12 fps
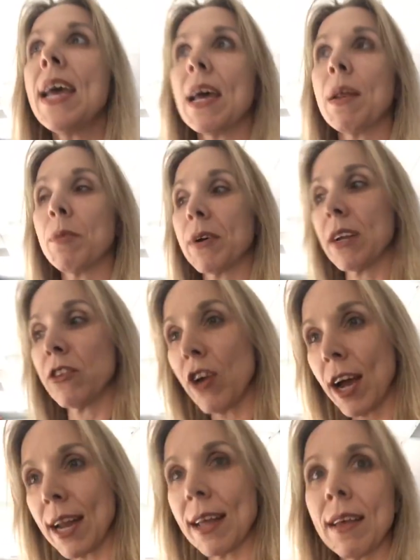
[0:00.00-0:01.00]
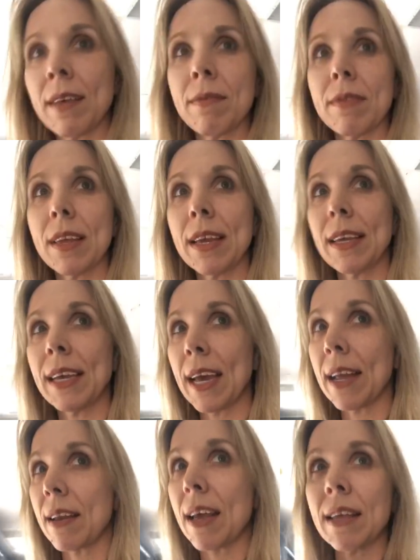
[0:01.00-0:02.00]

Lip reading: and we're going to try to get